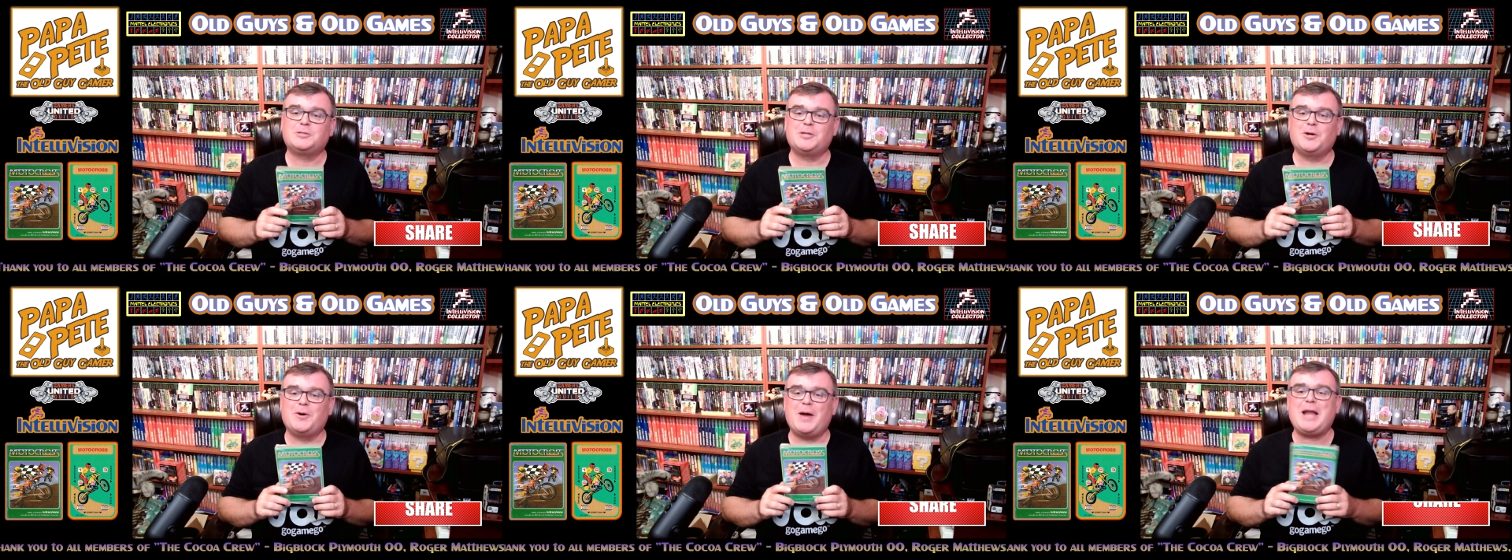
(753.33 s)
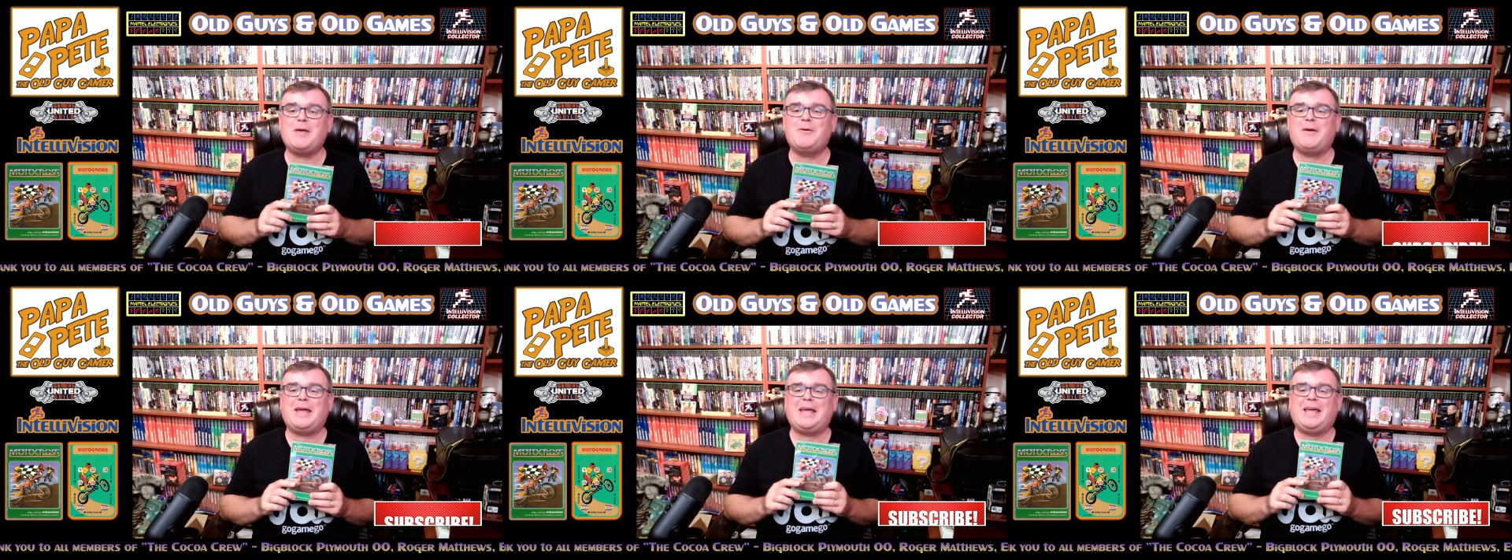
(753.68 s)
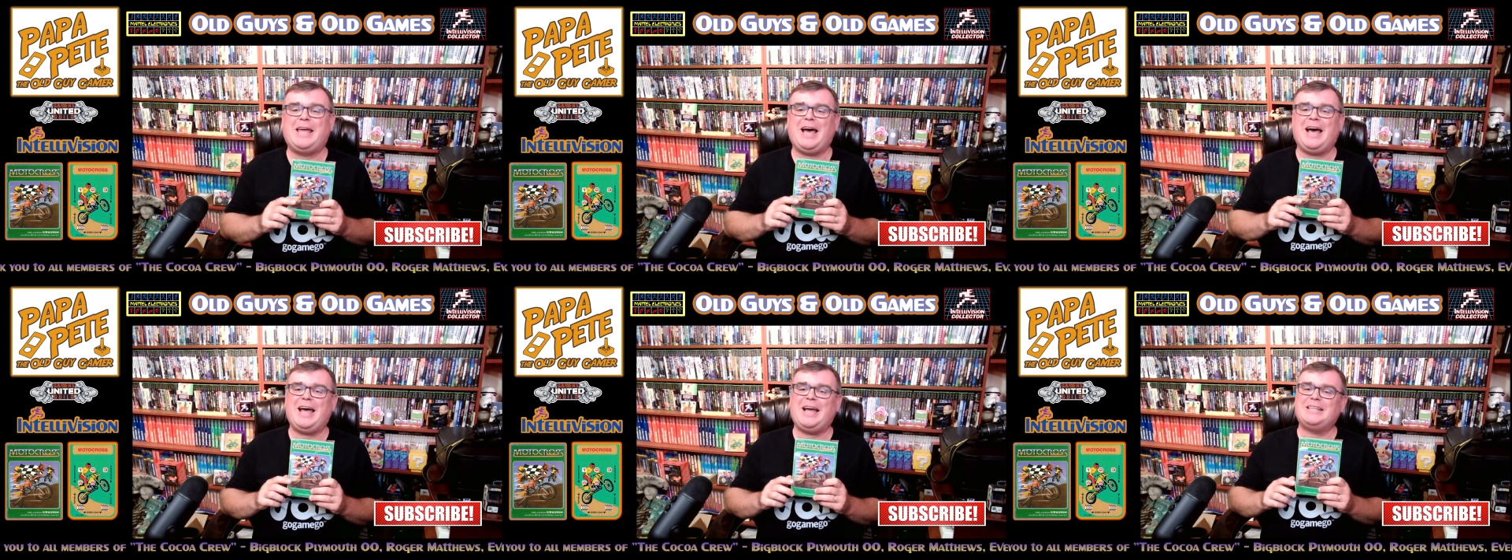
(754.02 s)
So anyway,
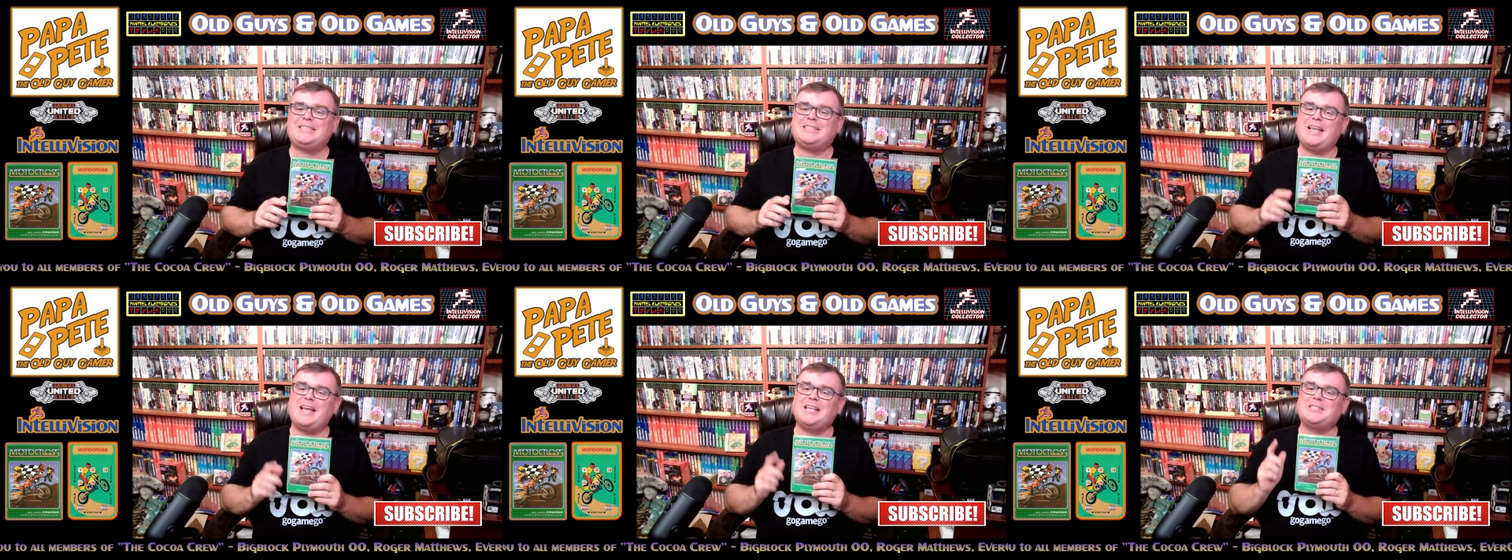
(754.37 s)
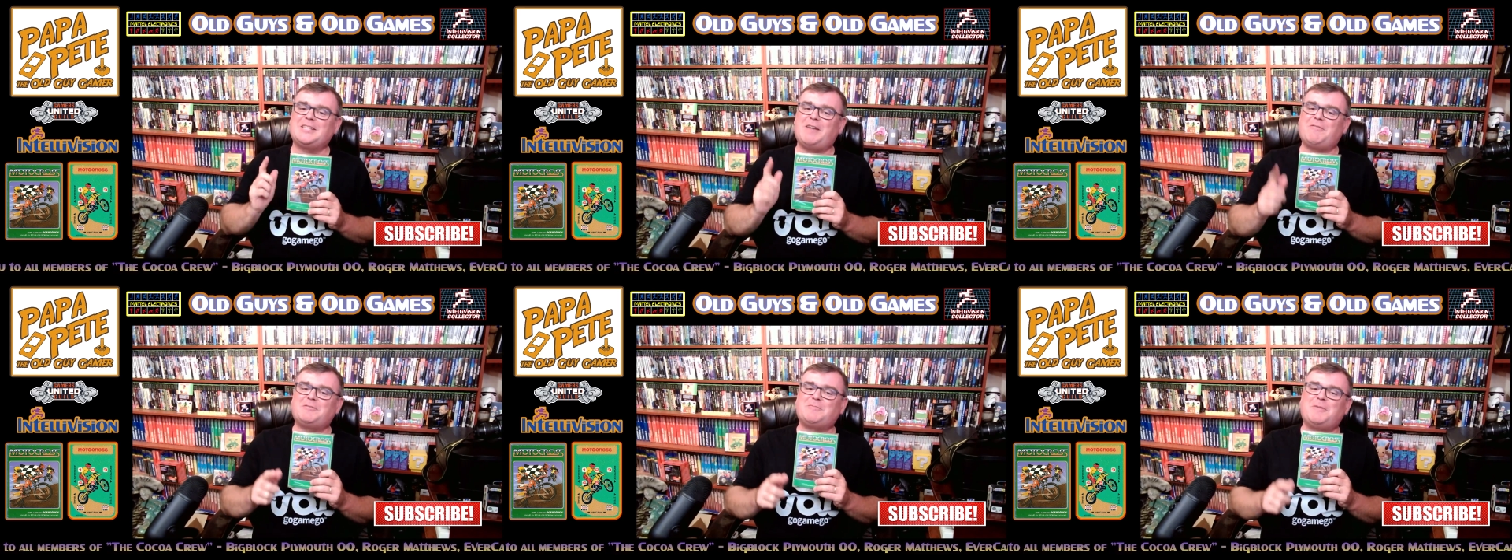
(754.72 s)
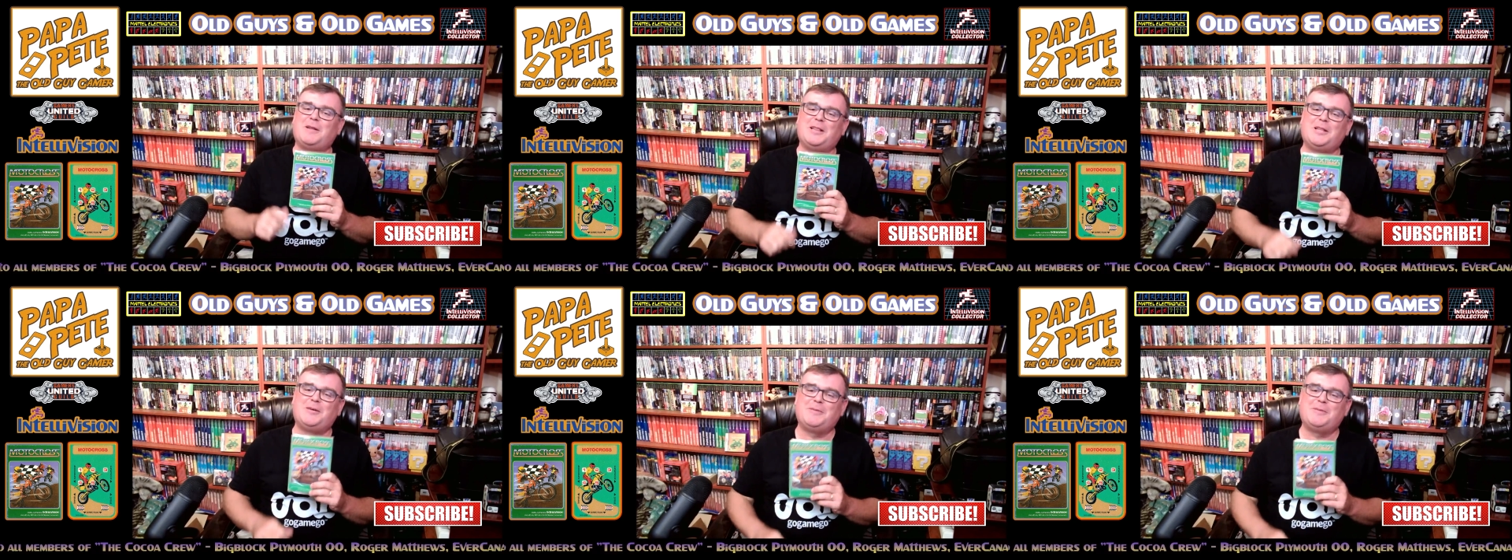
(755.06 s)
guys, thanks a lot for spending a